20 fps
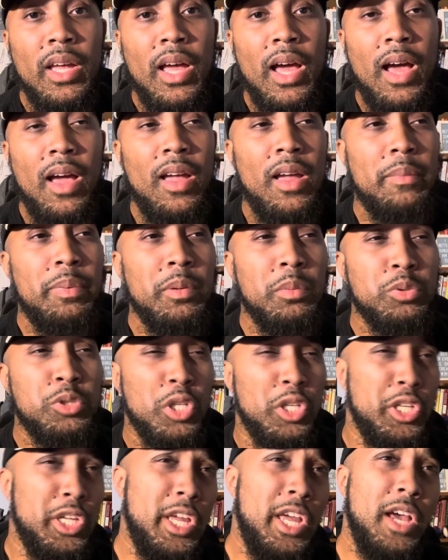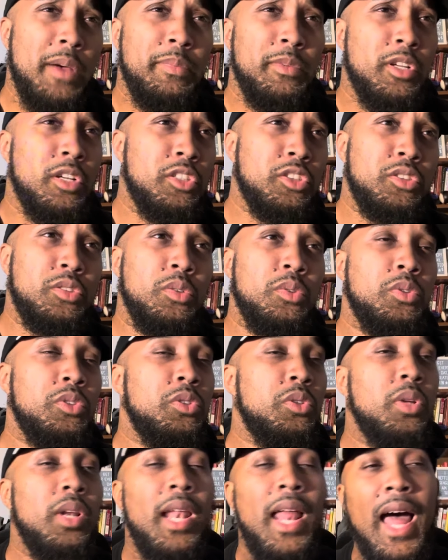I had people say, yeah, it happened to other schools.
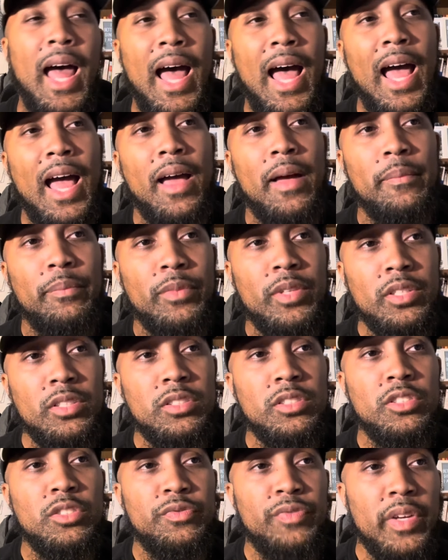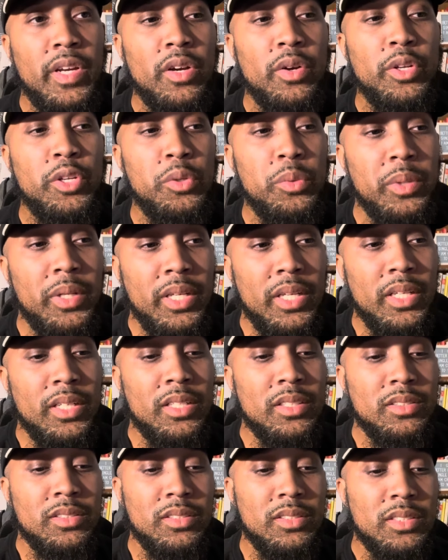You lie. This is very unique.
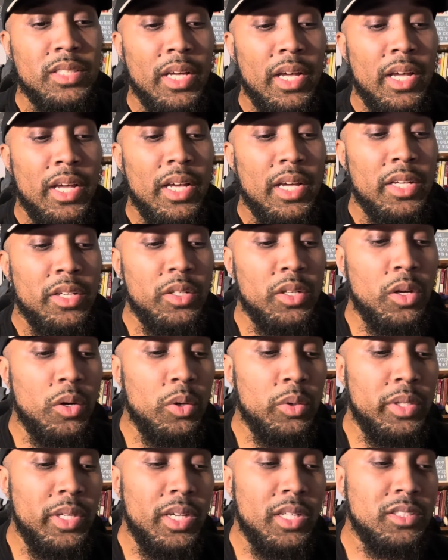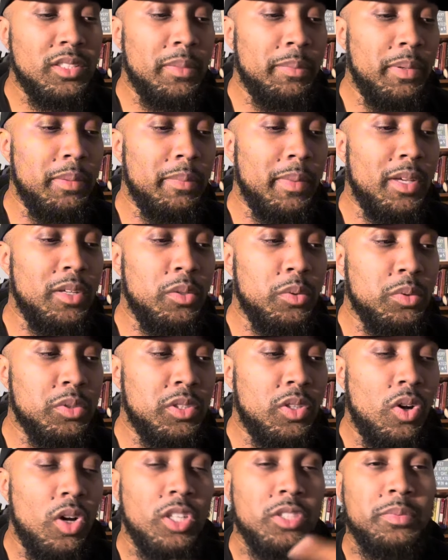This is, you know, yeah, some people may use
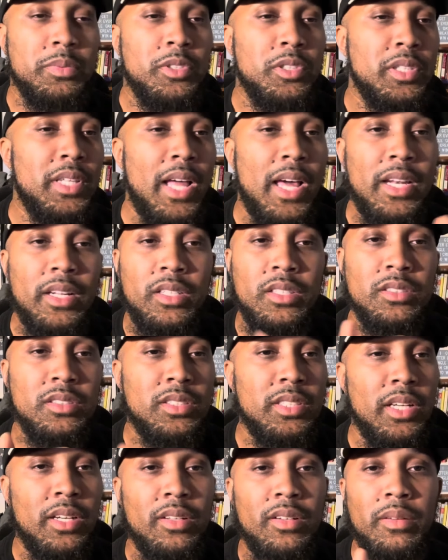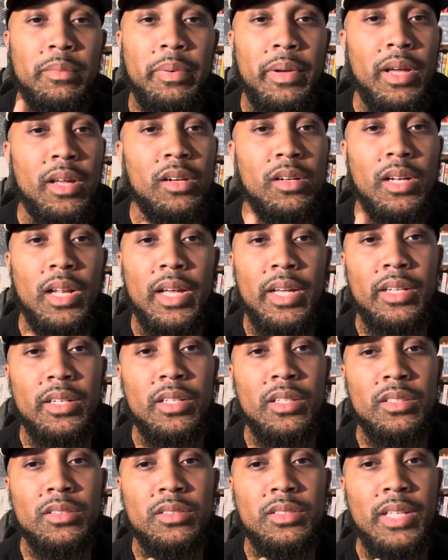stars, but it's not a consecutive pattern like
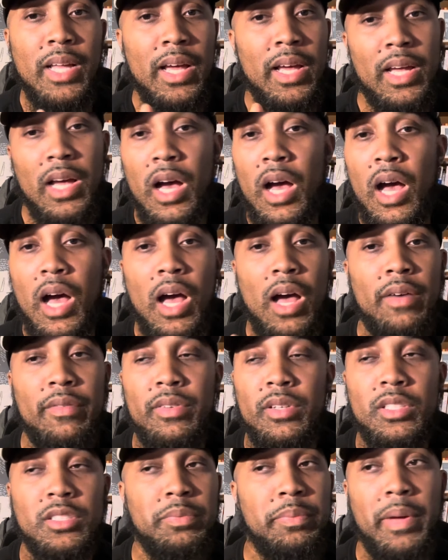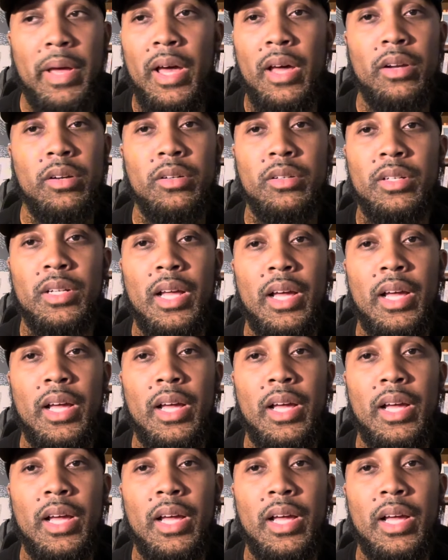this. Not an obvious pattern.